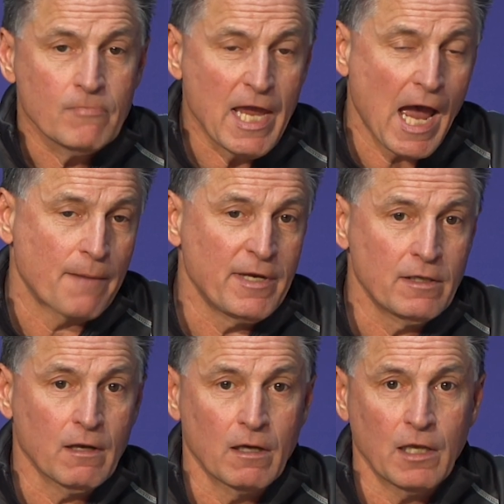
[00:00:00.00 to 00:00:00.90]
Yeah, I
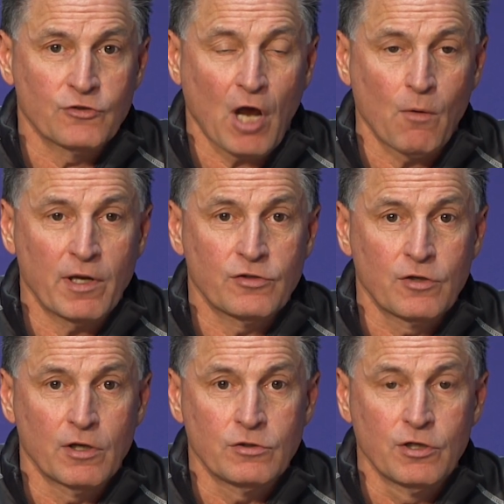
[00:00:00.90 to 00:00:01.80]
mean, it's always
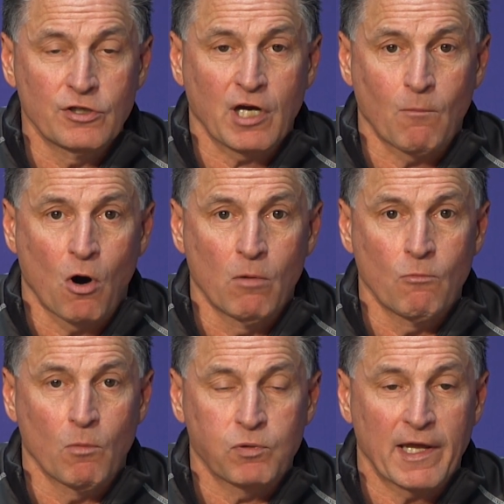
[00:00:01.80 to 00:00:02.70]
good to come home.
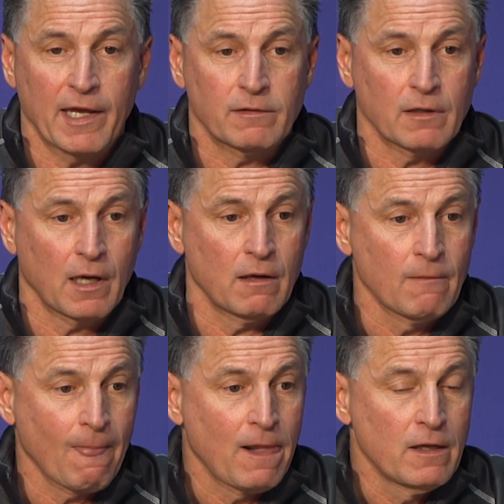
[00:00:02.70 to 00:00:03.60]
We'll play at
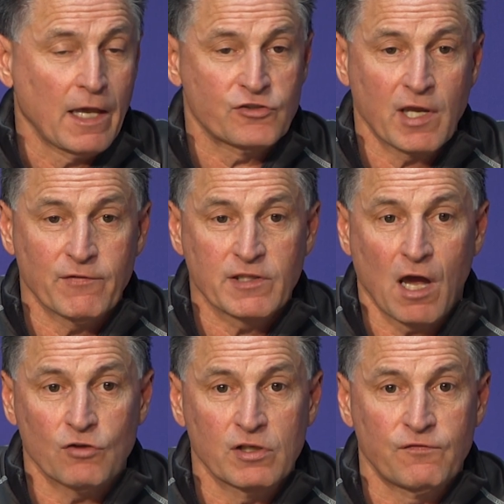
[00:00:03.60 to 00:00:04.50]

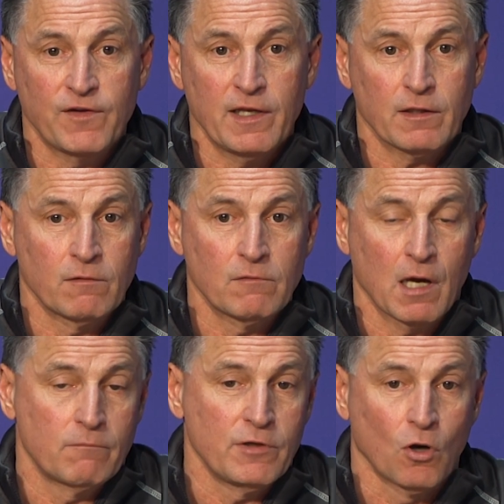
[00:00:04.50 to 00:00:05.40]
7,000 feet, and
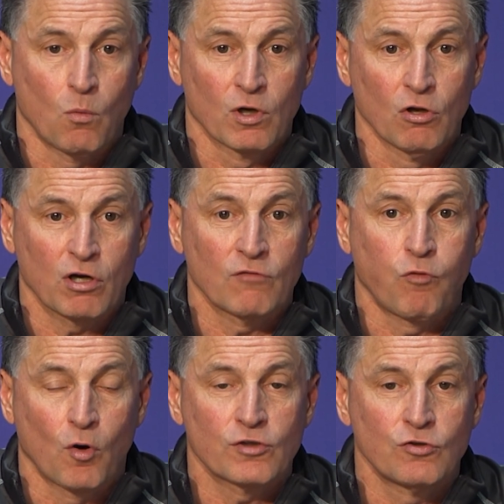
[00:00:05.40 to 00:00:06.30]
we're looking
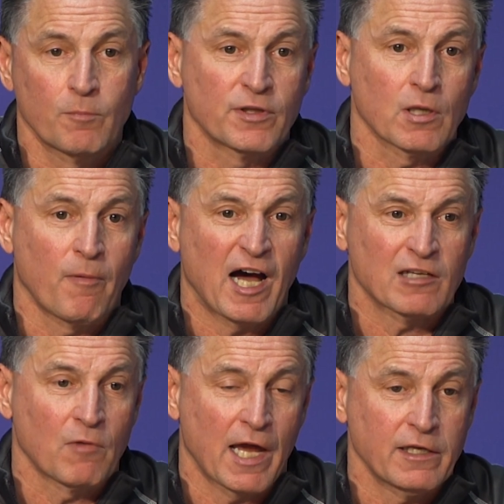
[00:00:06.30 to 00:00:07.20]
forward to it. But the
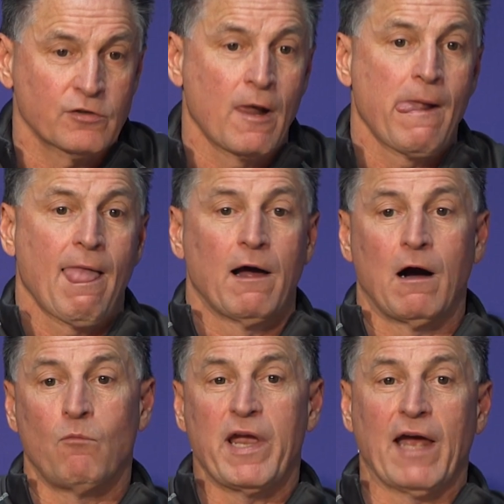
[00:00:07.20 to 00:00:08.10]
bottom line is,
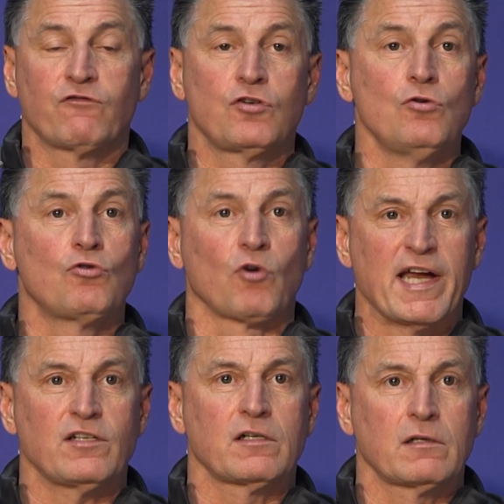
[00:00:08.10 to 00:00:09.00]
we have two
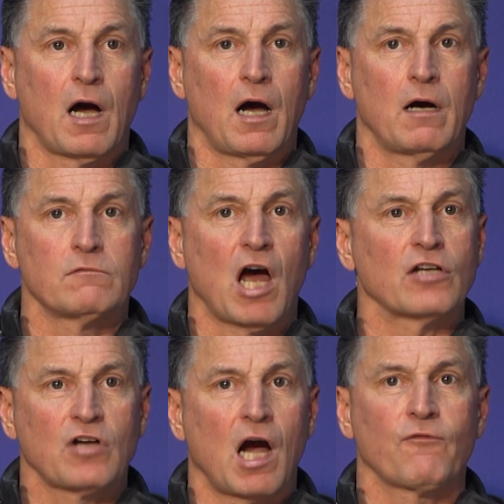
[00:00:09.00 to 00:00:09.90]
great
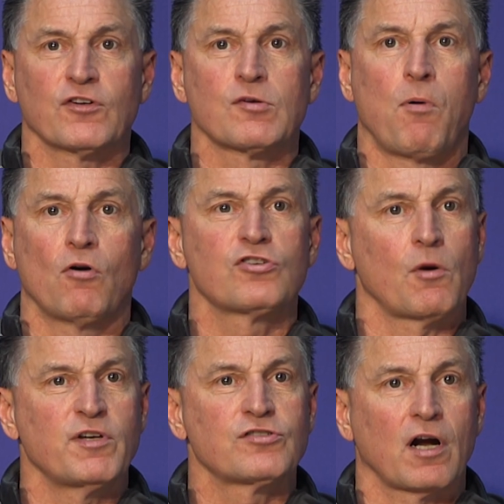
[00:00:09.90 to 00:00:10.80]
non-conference opponents
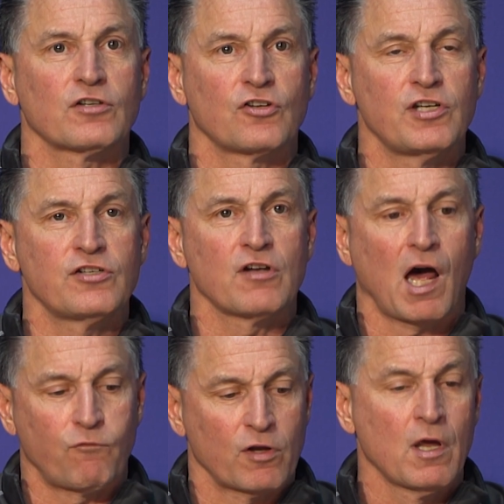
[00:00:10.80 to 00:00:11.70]
that we start the season
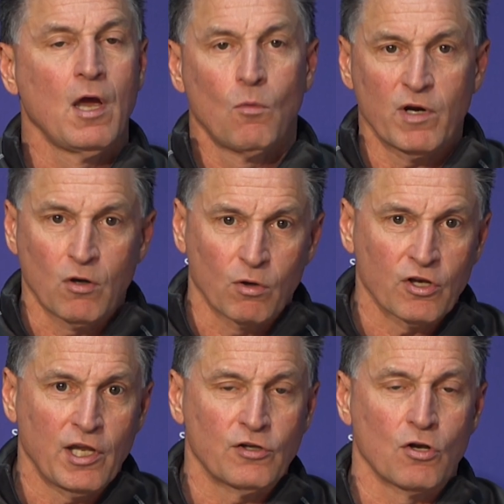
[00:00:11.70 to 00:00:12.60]
off with. We go
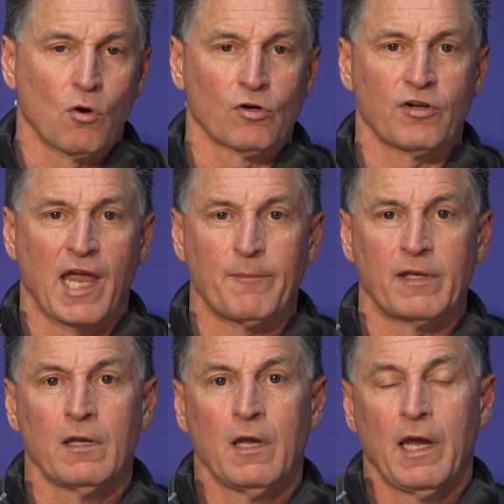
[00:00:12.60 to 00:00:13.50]
into Notre
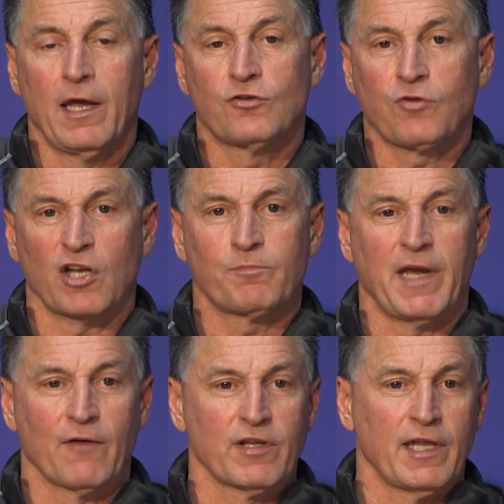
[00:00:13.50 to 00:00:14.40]
Dame, and trust
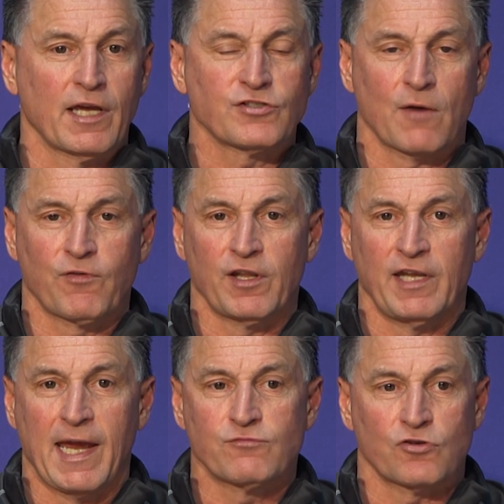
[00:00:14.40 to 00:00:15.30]
me, everything except for the
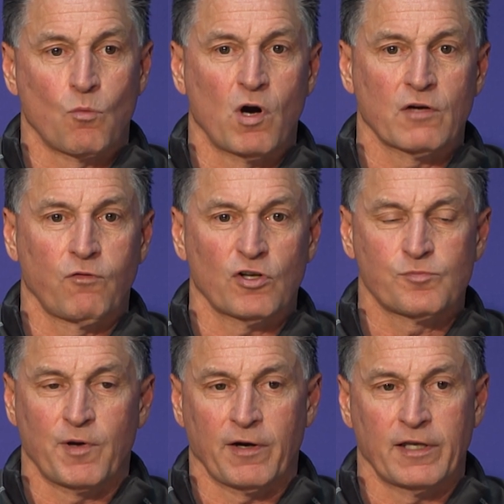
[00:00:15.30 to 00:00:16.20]
games was a wonderful
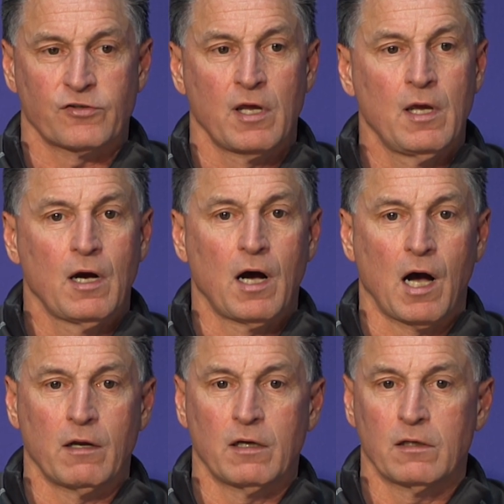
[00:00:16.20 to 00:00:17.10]
experience.
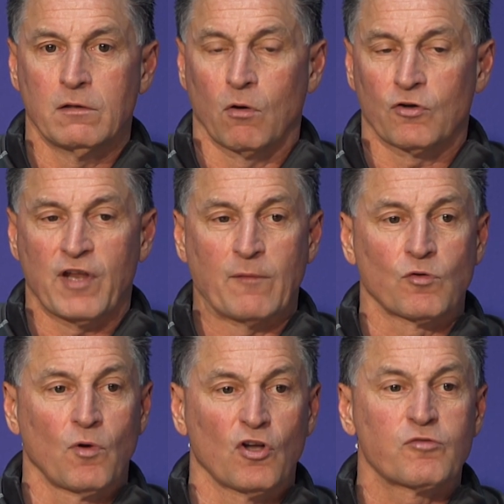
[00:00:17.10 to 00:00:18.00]
Notre Dame's
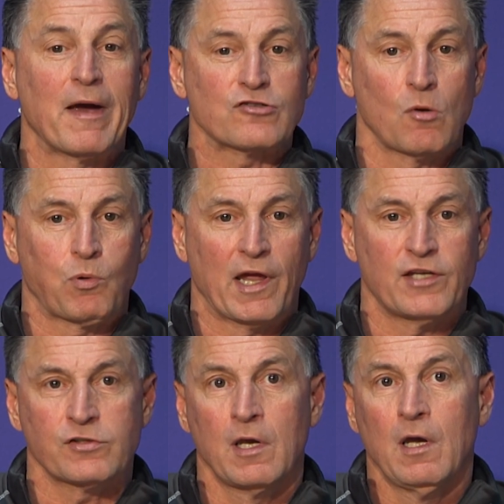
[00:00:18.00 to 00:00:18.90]
a real special
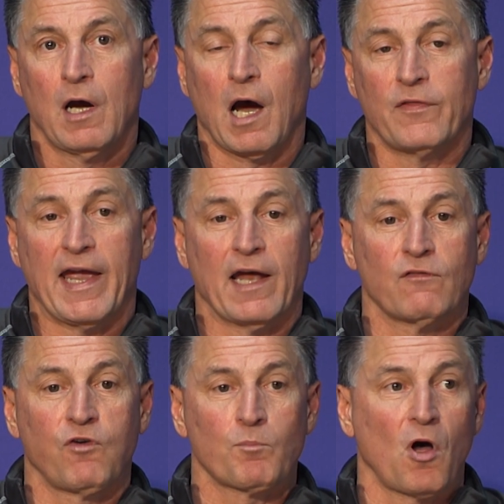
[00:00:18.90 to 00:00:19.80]
place. They had
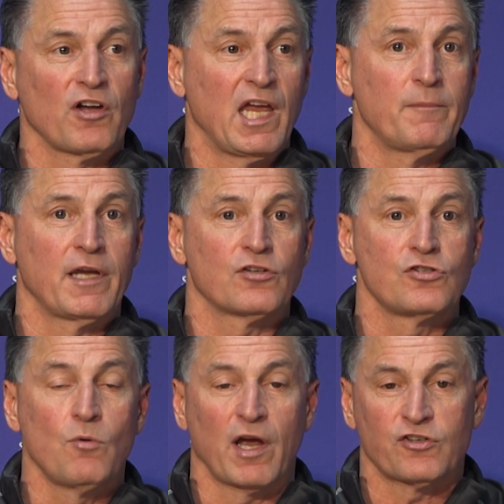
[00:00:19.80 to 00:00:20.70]
a football game
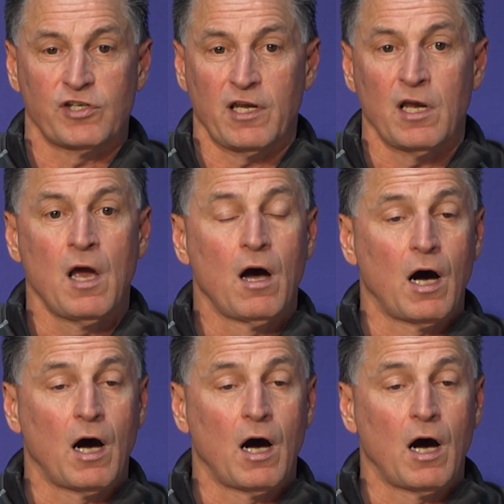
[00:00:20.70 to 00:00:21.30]
against USC.